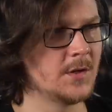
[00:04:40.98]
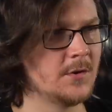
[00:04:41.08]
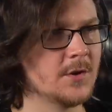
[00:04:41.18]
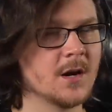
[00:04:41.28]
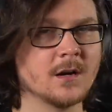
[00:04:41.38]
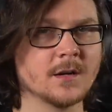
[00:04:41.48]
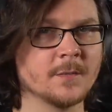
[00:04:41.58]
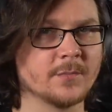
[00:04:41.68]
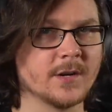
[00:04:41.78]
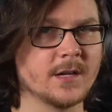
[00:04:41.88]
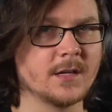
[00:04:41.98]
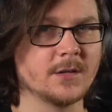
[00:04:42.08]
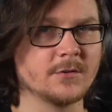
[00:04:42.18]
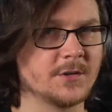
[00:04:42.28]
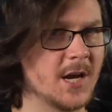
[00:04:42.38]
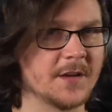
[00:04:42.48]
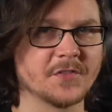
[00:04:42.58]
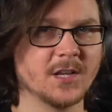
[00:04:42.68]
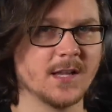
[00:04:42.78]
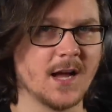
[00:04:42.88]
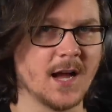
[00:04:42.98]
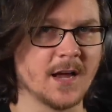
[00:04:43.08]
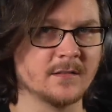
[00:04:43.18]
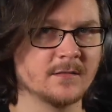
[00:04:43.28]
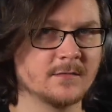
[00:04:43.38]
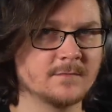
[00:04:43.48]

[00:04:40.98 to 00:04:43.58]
You young and pretty, you cut the line.